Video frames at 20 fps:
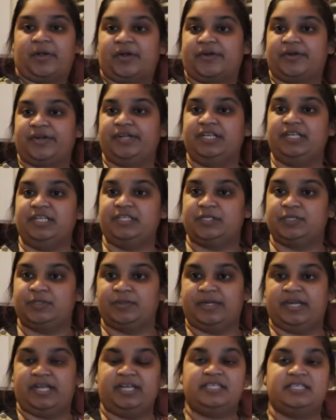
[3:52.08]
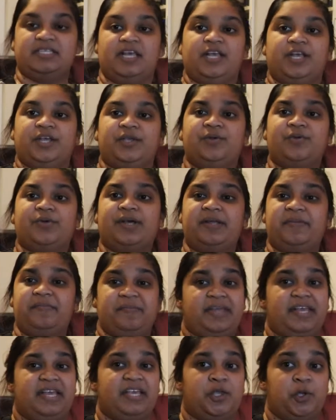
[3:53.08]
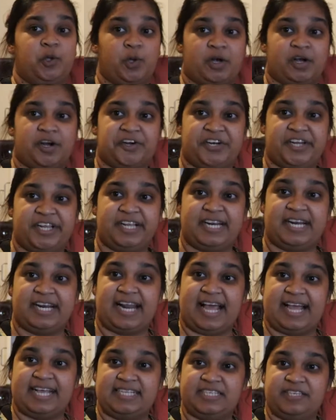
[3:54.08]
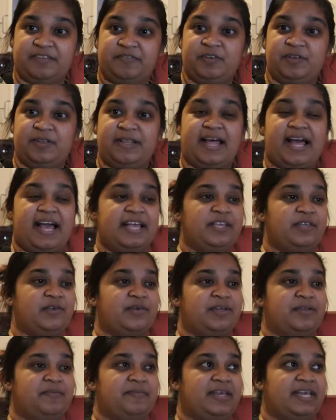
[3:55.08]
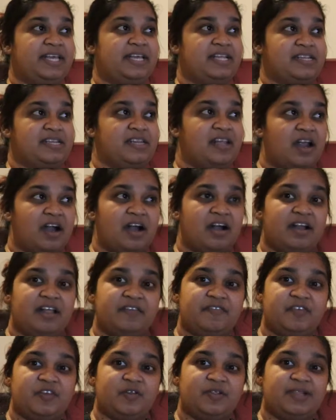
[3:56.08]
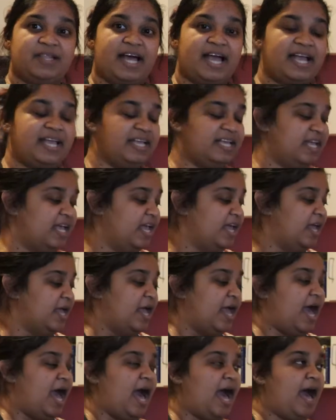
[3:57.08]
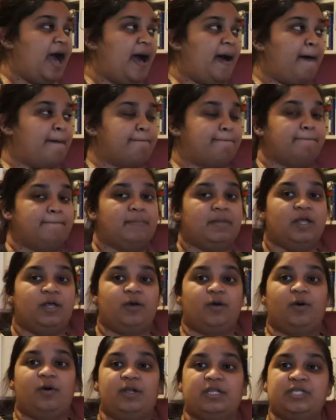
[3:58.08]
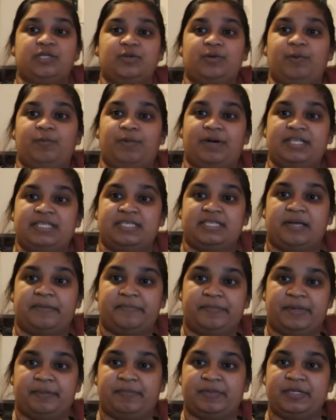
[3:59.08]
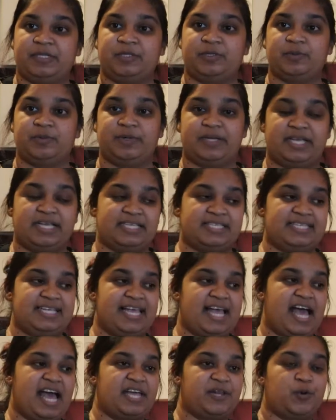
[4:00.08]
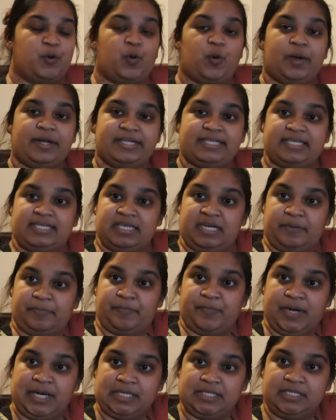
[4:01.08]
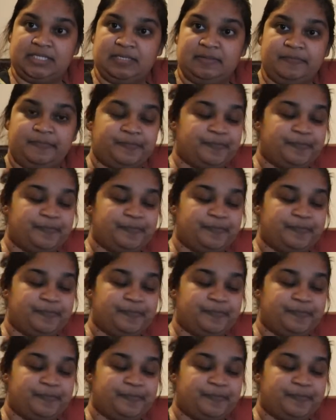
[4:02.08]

curry to this. You can make your curry light if you like. You can make it dark if you like. Also, what some people do is they add oil to the pot,